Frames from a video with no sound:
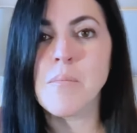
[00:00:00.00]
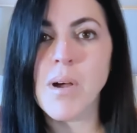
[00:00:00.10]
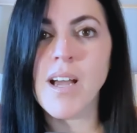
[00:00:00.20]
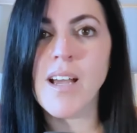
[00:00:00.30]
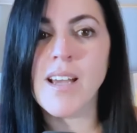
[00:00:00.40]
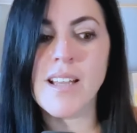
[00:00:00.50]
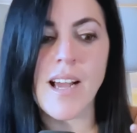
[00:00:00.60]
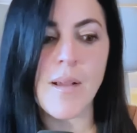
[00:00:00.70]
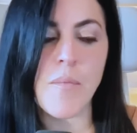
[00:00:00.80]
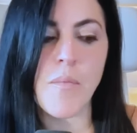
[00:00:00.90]
but
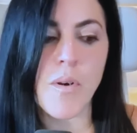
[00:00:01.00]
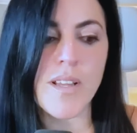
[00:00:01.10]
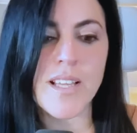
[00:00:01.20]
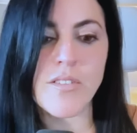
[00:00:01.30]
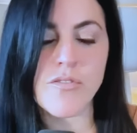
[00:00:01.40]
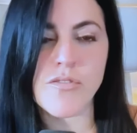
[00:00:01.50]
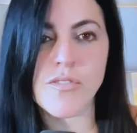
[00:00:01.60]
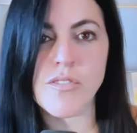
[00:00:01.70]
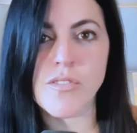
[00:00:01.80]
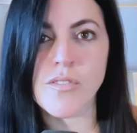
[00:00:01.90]
I'm willing
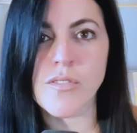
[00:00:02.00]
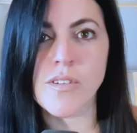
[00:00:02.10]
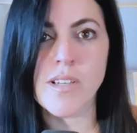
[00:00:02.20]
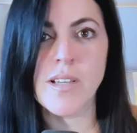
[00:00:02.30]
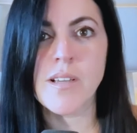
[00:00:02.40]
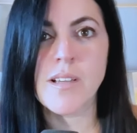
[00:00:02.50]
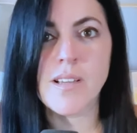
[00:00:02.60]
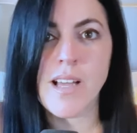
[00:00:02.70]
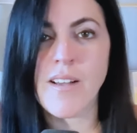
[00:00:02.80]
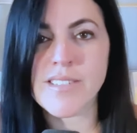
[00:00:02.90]
to
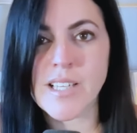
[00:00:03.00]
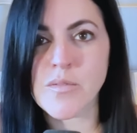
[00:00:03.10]
have